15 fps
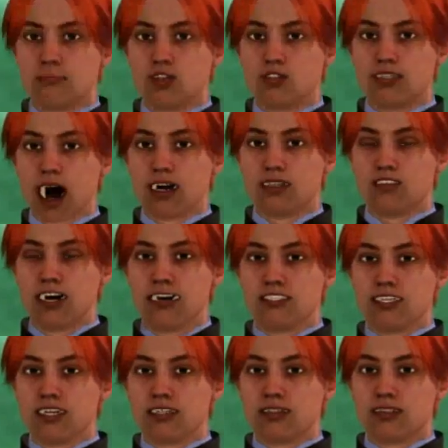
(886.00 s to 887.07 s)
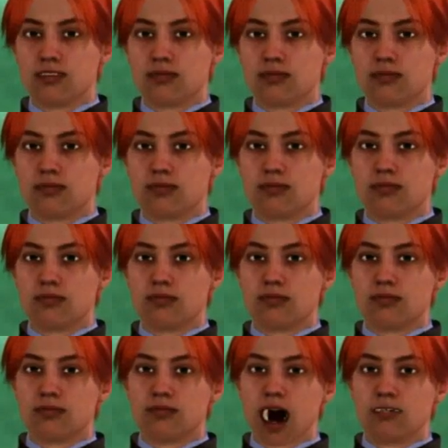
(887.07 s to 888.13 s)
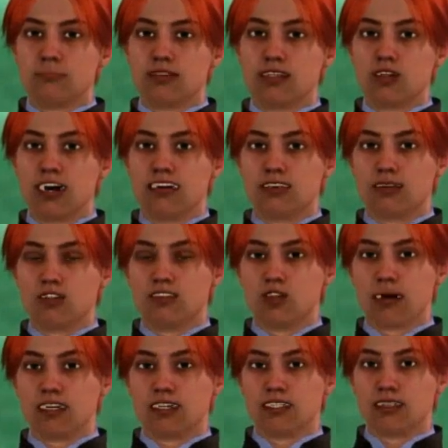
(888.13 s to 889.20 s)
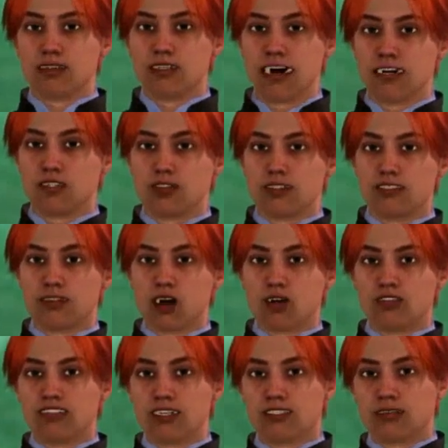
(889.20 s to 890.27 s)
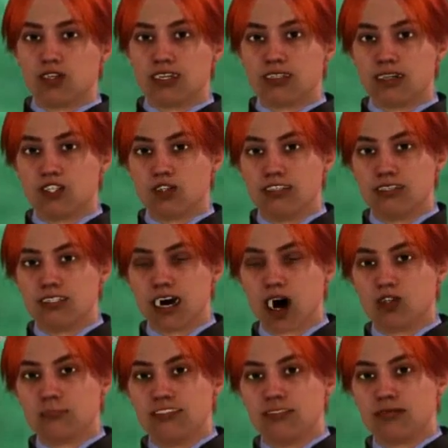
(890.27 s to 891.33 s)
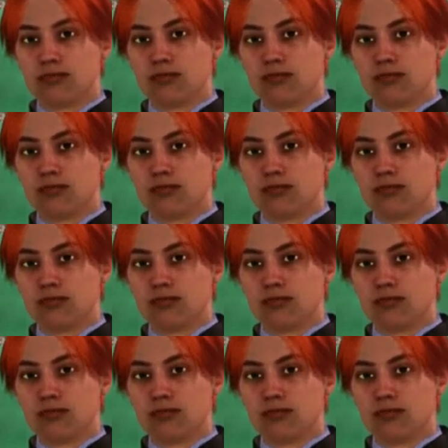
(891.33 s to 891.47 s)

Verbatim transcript: Rudolf Rassendyll. I'm a traveler from England and was an officer in the Queen's Army.